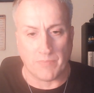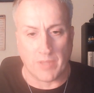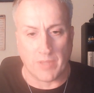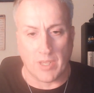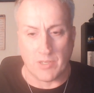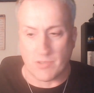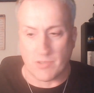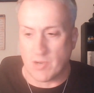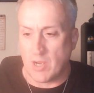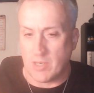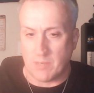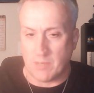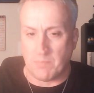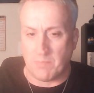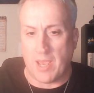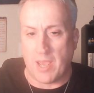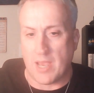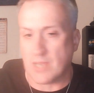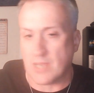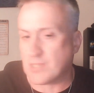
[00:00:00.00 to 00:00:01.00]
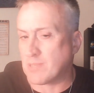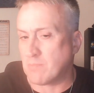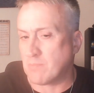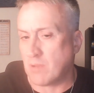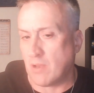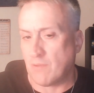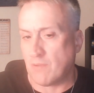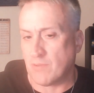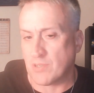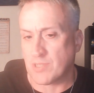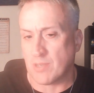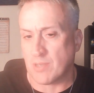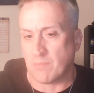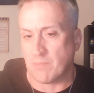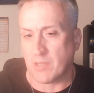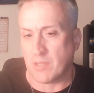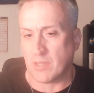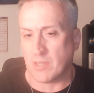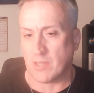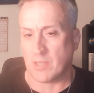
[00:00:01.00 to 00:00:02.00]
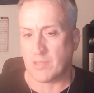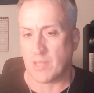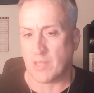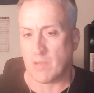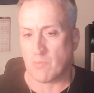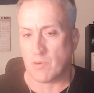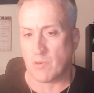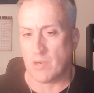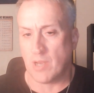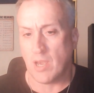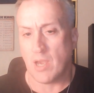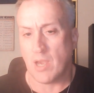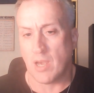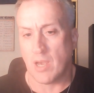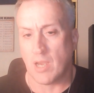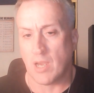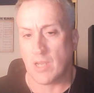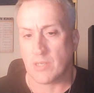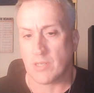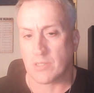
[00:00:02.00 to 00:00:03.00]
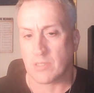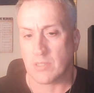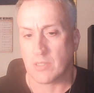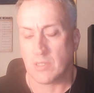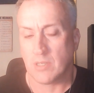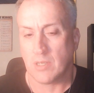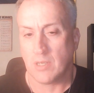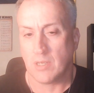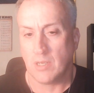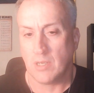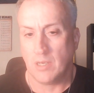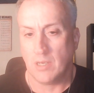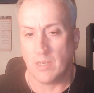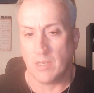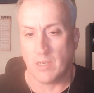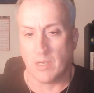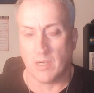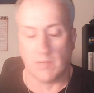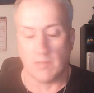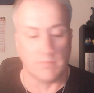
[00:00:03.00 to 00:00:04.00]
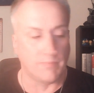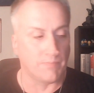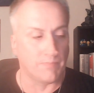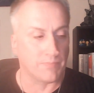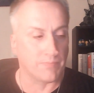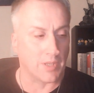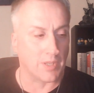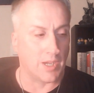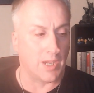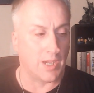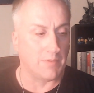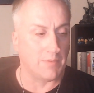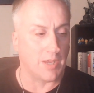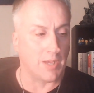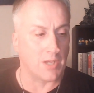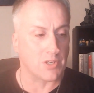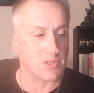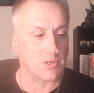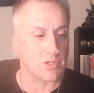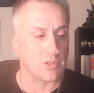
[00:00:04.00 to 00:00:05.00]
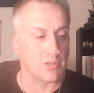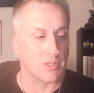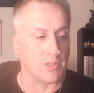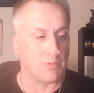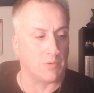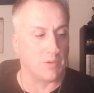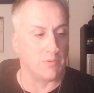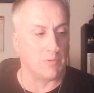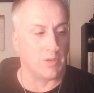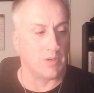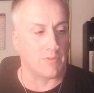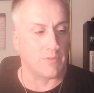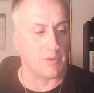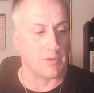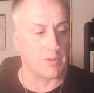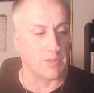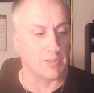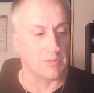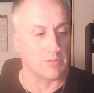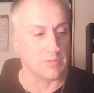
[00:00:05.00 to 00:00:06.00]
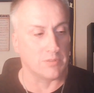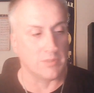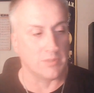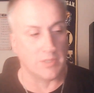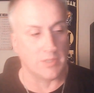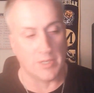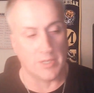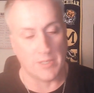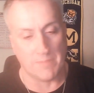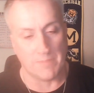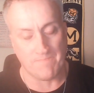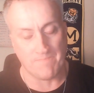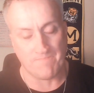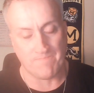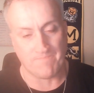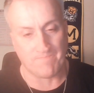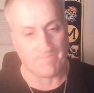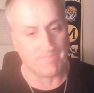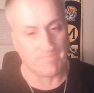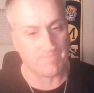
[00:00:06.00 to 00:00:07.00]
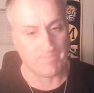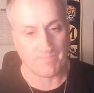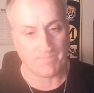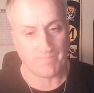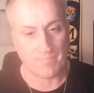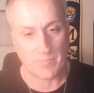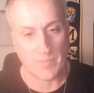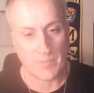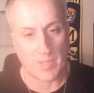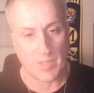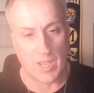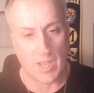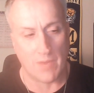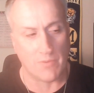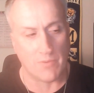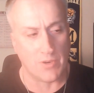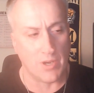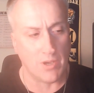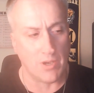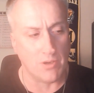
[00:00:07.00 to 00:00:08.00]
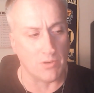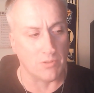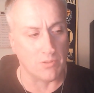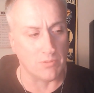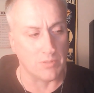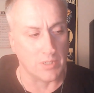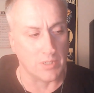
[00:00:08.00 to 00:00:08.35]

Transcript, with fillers: and tried to pass them off as something that they were not? Um, I'm not sure that we would ever um, ever know.